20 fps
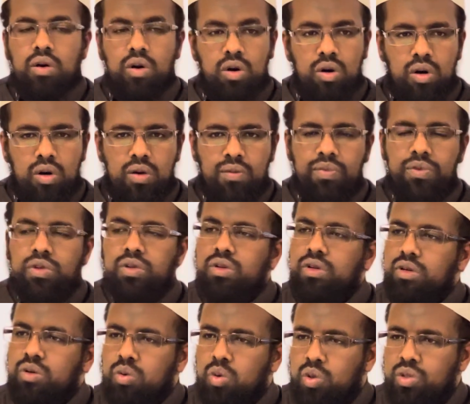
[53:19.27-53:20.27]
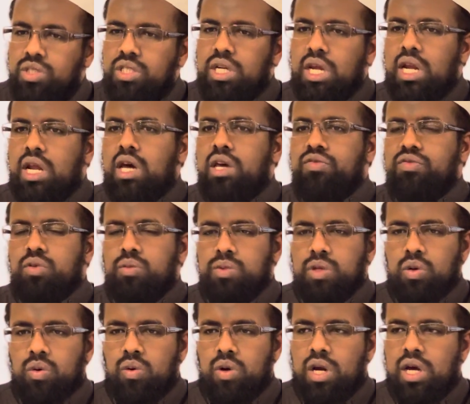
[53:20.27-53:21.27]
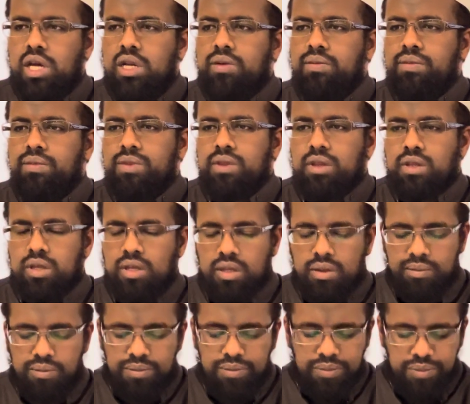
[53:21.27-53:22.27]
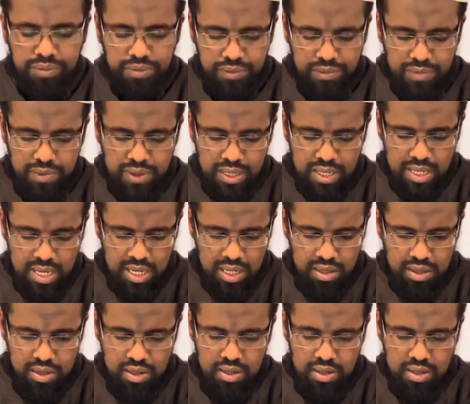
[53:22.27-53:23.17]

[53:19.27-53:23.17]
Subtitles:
or quoting an ayah from the Qur'an. Yeah.